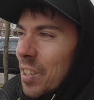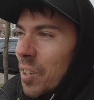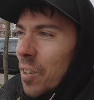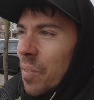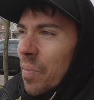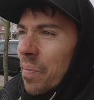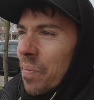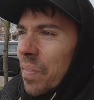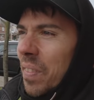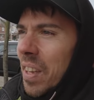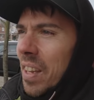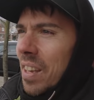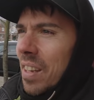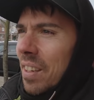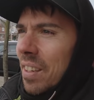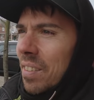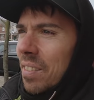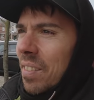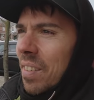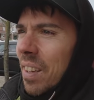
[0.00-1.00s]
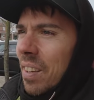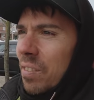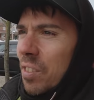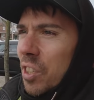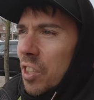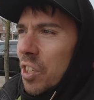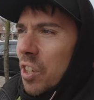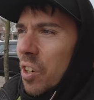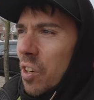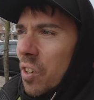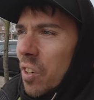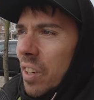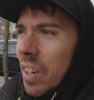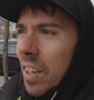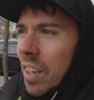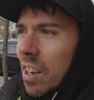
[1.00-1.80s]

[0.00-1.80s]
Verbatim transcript: So, yeah, I'm just going.